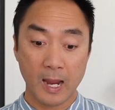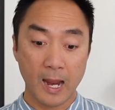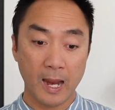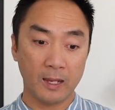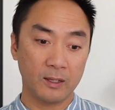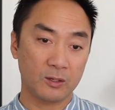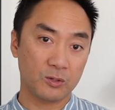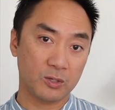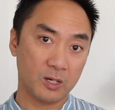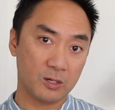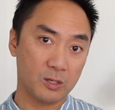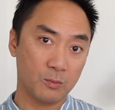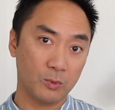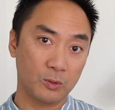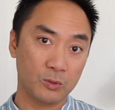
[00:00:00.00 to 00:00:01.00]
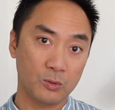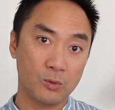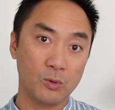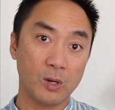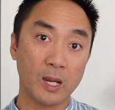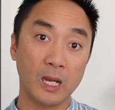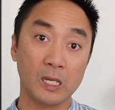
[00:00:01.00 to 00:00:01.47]
and exercise number
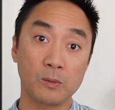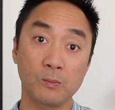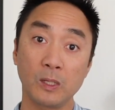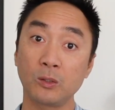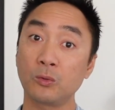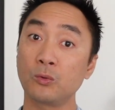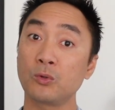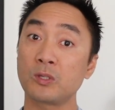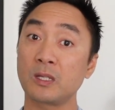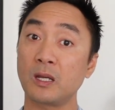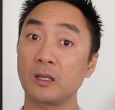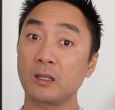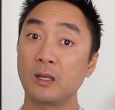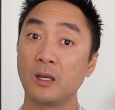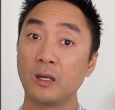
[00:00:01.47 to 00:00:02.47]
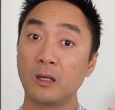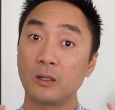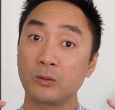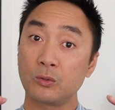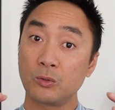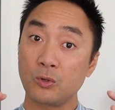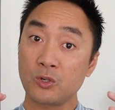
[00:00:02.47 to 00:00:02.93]
2 helps me to start
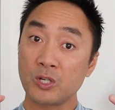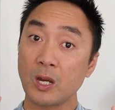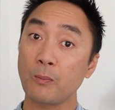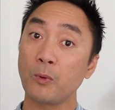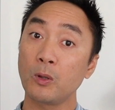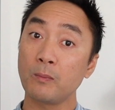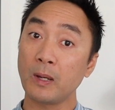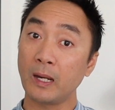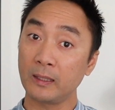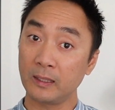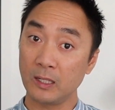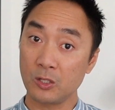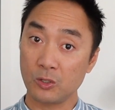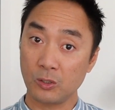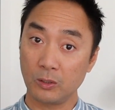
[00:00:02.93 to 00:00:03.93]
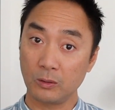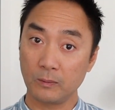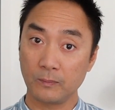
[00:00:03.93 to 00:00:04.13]
to sharpen my attention